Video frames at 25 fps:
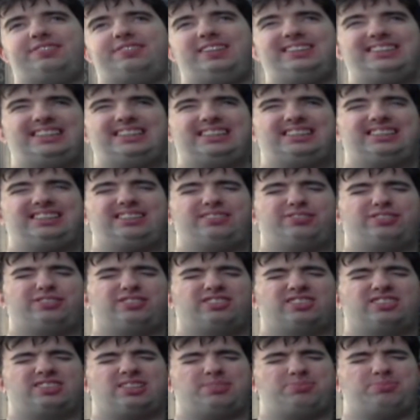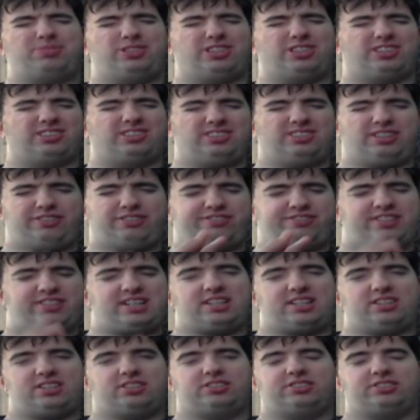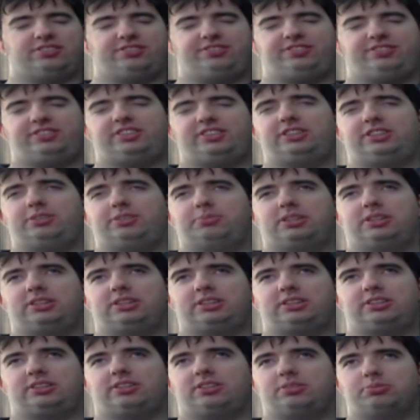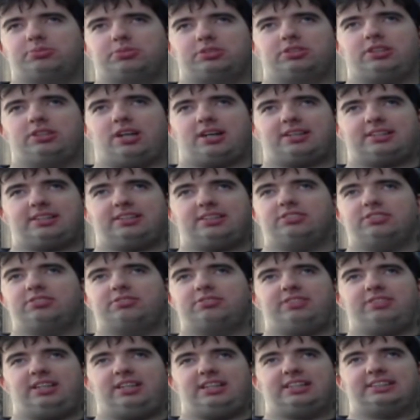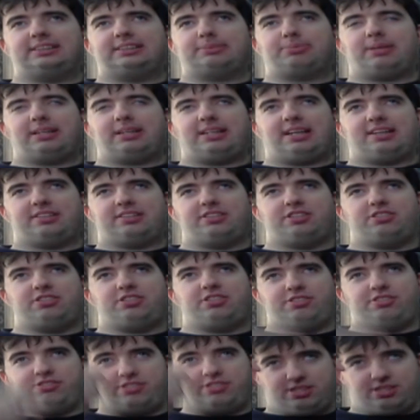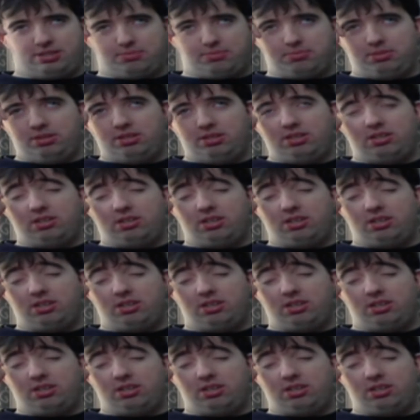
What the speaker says: Fantastic Four I'm not a fan of too much, so I couldn't really explain how you'd use them.